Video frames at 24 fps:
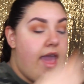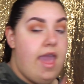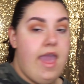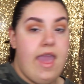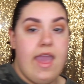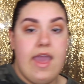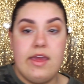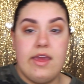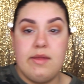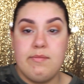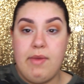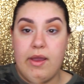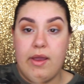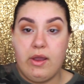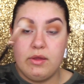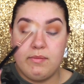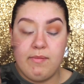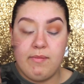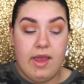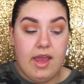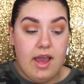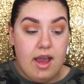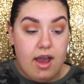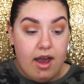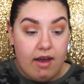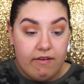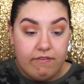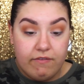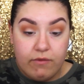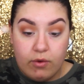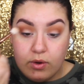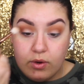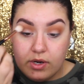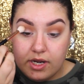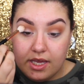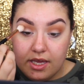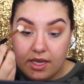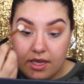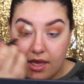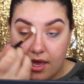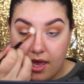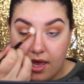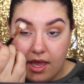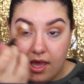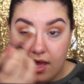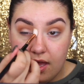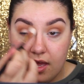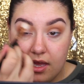And back with my R40
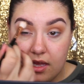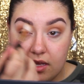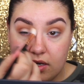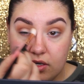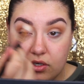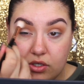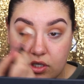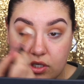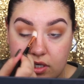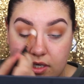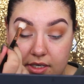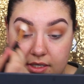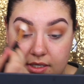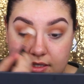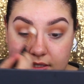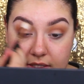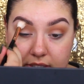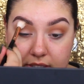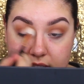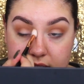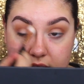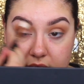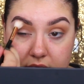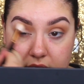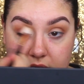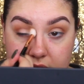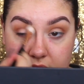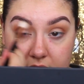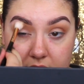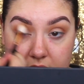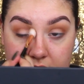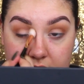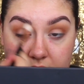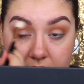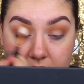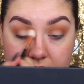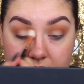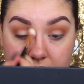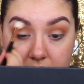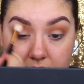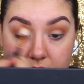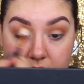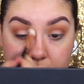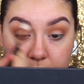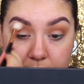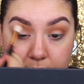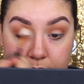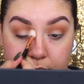and just
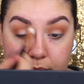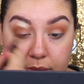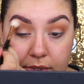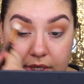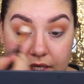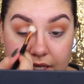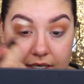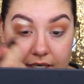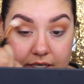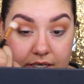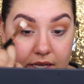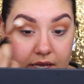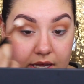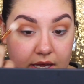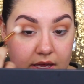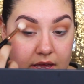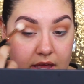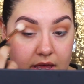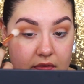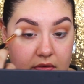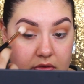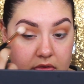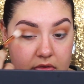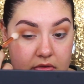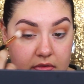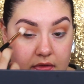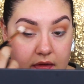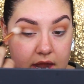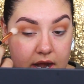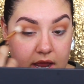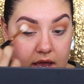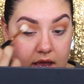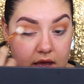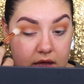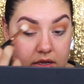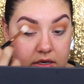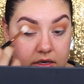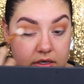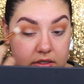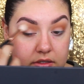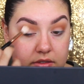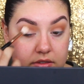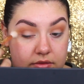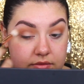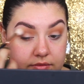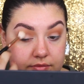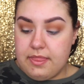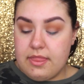blending that out.
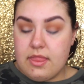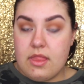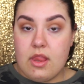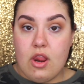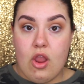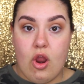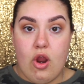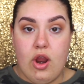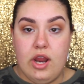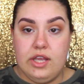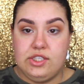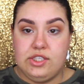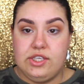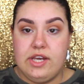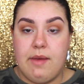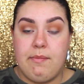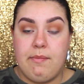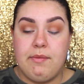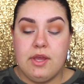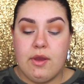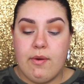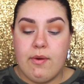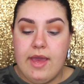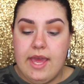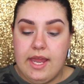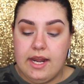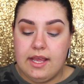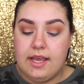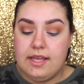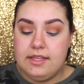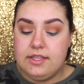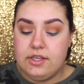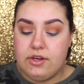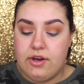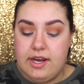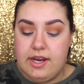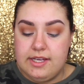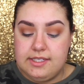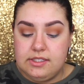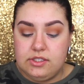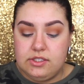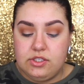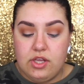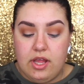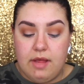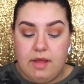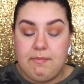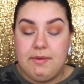Alright, so now I'm going to go ahead and cut the crease, and
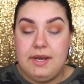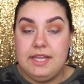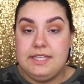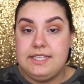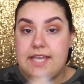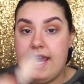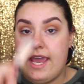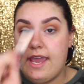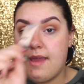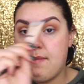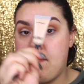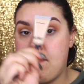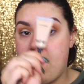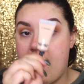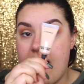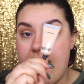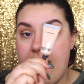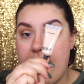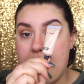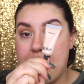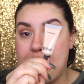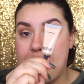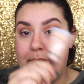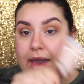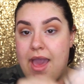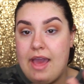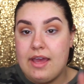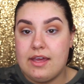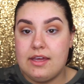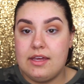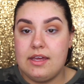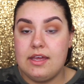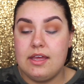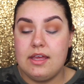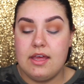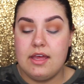today I'm going to take my MAC,